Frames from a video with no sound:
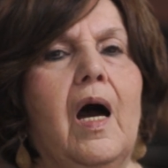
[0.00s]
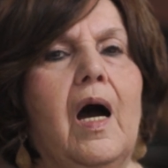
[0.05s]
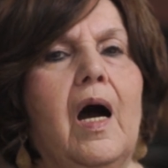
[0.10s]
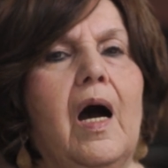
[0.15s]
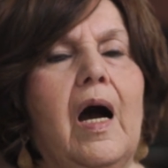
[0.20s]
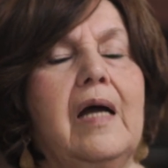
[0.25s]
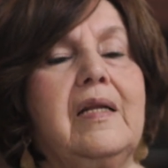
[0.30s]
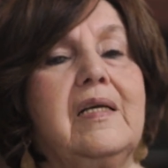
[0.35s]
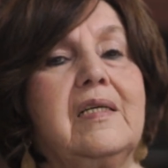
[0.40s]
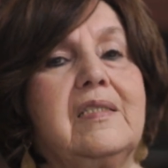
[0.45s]

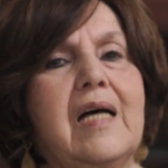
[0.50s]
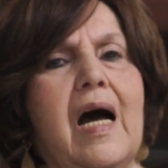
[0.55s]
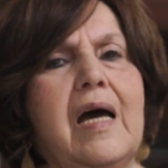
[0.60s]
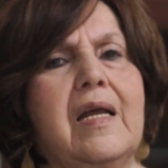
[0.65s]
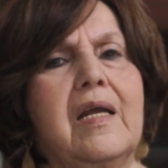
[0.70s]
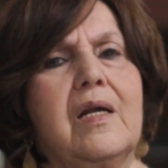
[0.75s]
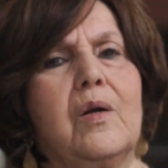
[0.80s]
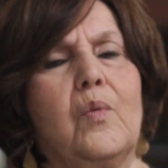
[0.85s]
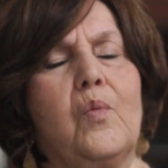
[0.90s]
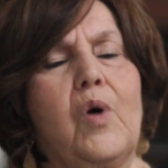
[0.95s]
I
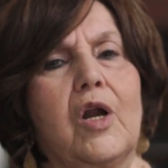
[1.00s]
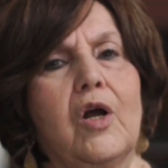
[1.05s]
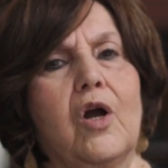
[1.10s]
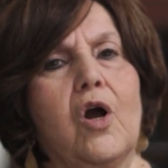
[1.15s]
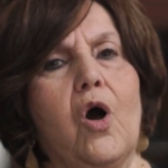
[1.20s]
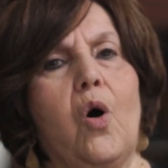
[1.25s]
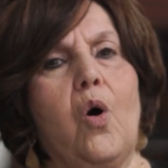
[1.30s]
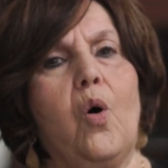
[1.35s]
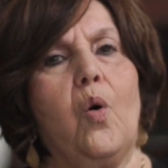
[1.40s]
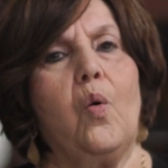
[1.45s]
decided I want to go
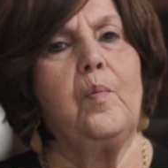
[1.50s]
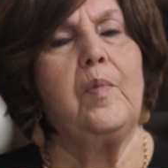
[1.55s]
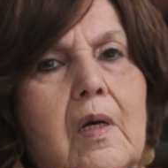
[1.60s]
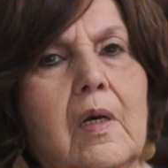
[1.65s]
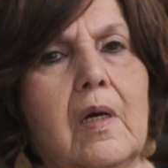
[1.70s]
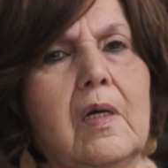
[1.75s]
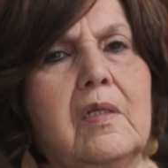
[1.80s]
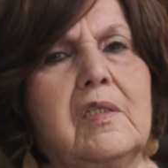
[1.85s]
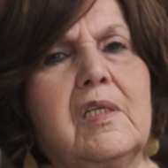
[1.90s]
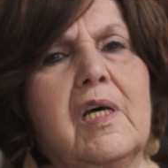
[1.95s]
home.
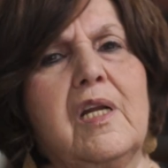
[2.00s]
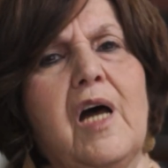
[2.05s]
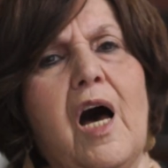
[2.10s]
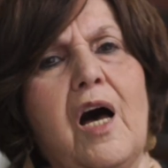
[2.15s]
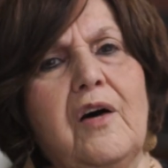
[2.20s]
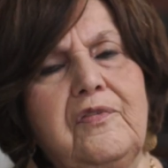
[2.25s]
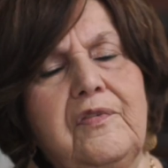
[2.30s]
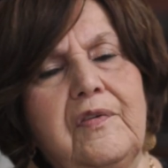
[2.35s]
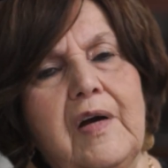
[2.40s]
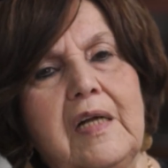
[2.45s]
It's
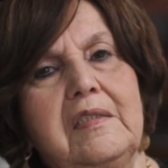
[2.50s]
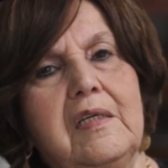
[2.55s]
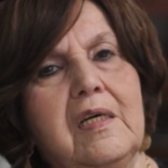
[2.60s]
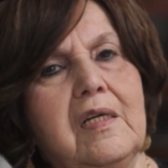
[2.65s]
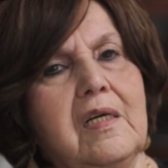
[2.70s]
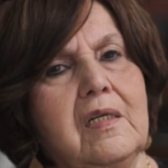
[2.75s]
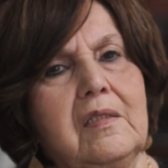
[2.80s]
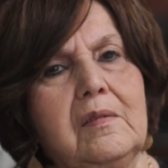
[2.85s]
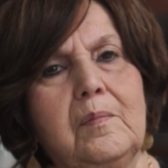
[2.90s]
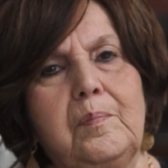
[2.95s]
enough. I did
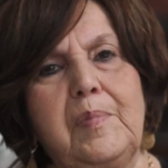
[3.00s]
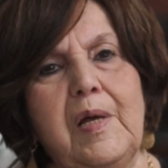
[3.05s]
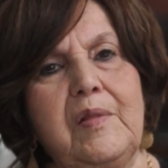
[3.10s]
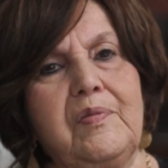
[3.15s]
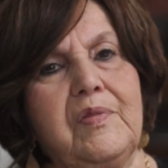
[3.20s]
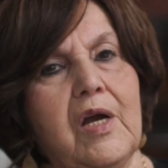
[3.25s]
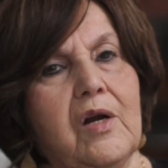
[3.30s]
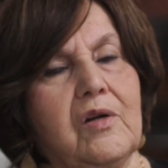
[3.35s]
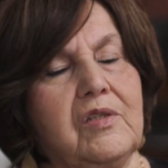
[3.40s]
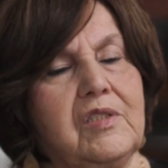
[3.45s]
it, been
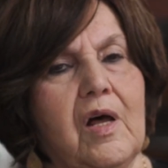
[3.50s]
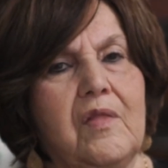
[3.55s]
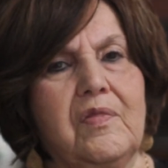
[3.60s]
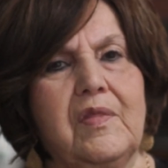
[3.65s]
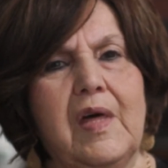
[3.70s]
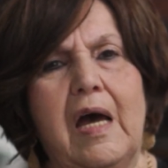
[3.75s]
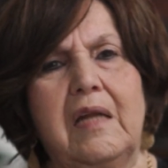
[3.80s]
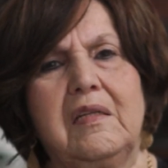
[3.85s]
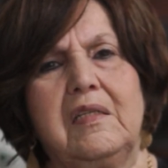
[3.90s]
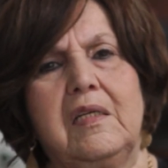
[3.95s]
there, done
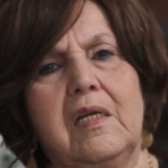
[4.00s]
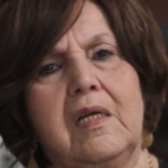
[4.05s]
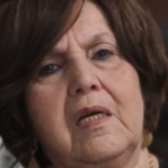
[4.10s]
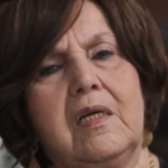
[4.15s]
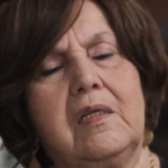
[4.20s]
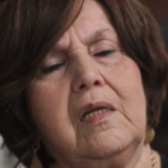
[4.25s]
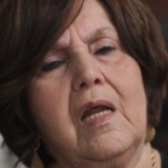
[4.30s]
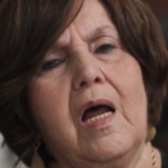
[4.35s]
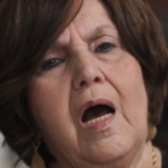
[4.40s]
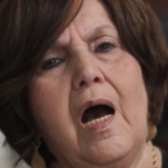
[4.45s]
that, did
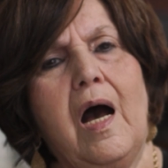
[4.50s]
it.